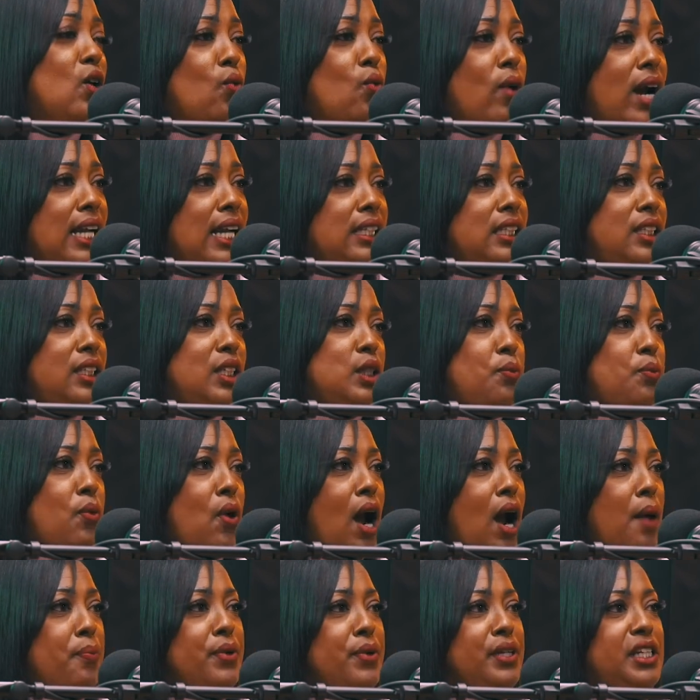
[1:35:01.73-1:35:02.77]
go ride to this
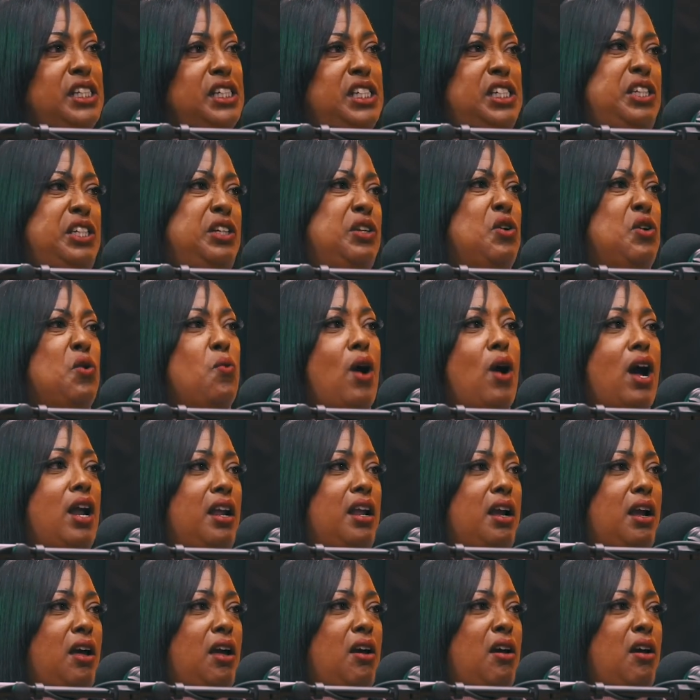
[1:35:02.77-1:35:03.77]
property," she don't want to go.